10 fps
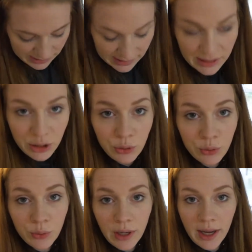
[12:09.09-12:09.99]
See
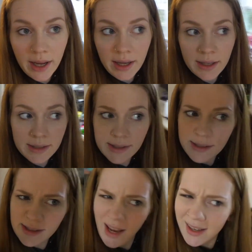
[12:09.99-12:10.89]
you at
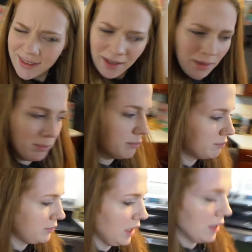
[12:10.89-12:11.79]
snack time?
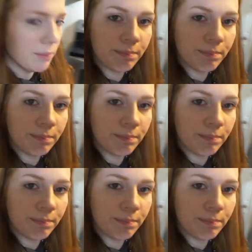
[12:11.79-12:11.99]
Yeah.